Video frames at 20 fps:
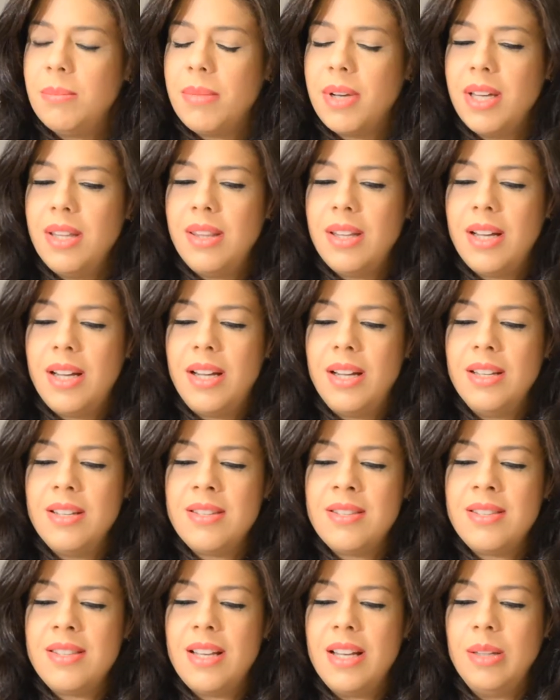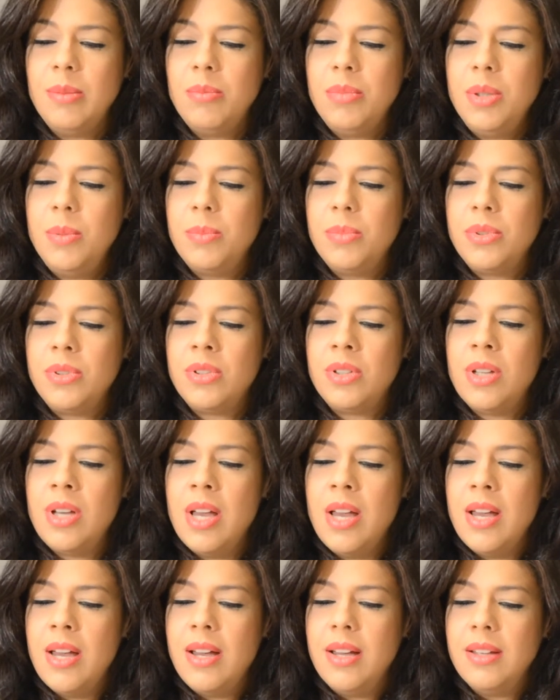by that is that people,
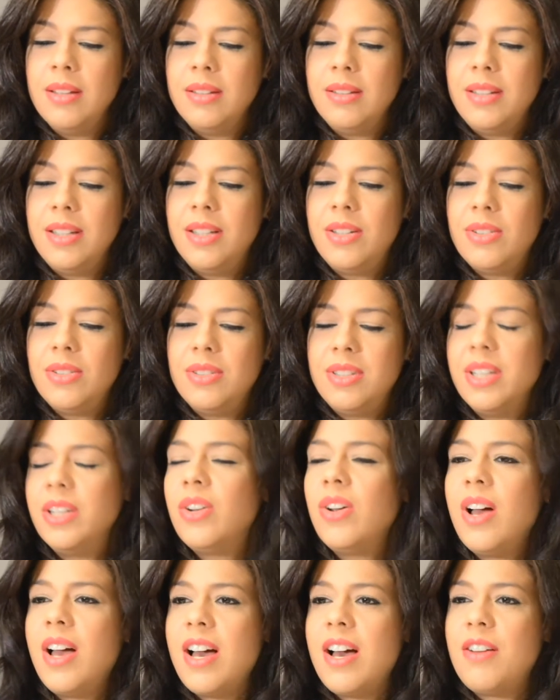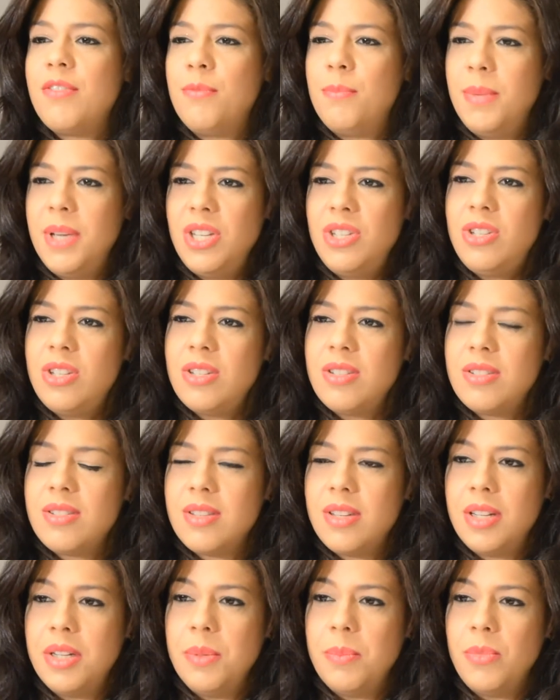they don't have patience
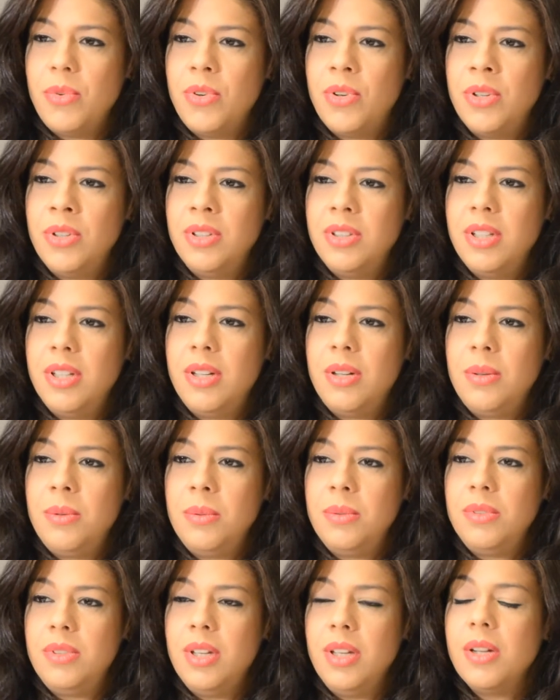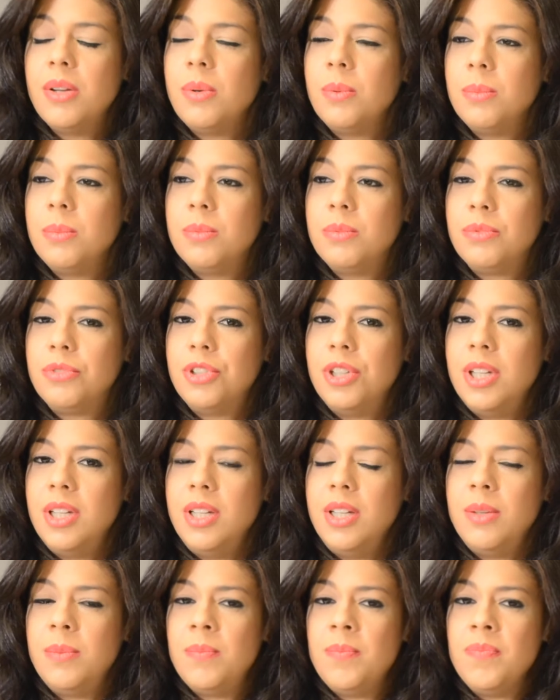anymore. They don't
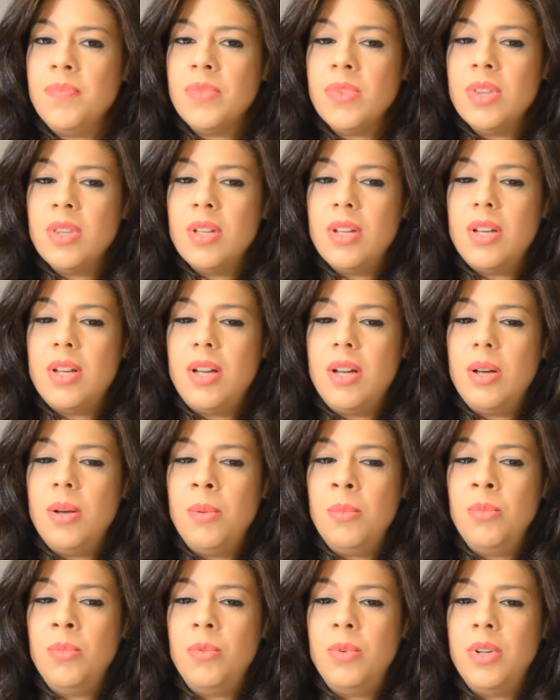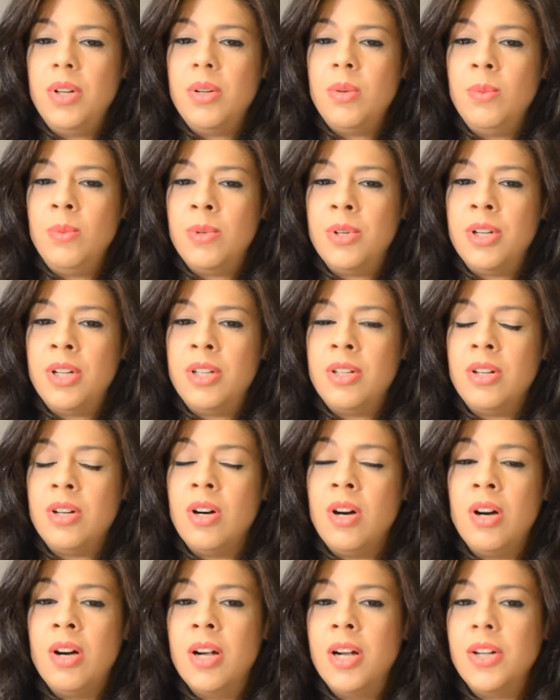really want to work
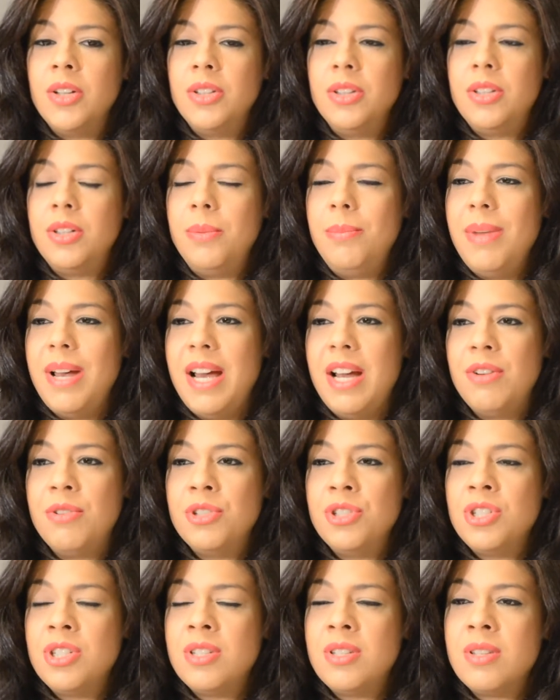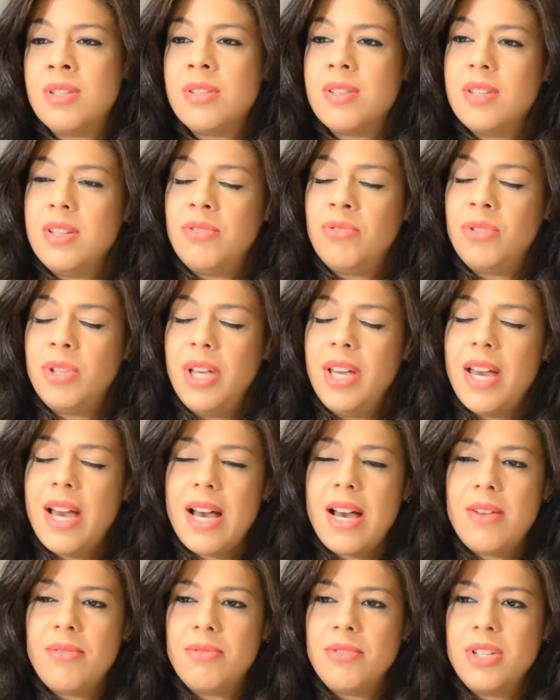hard on their marriages. If they
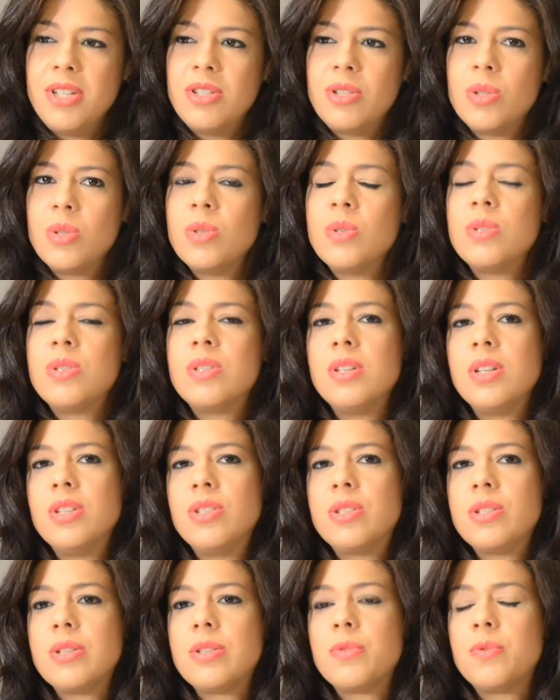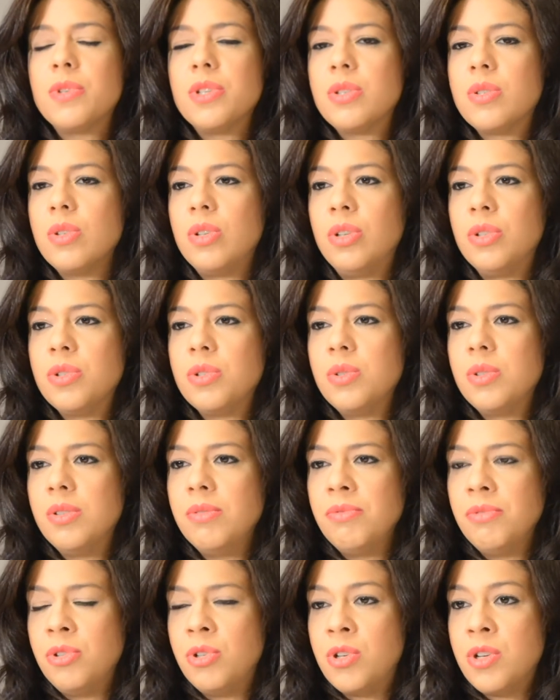have issues, they just resort to
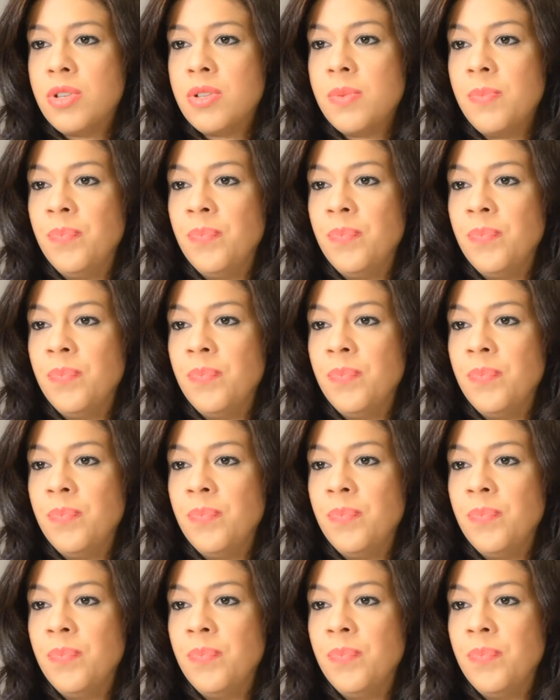divorce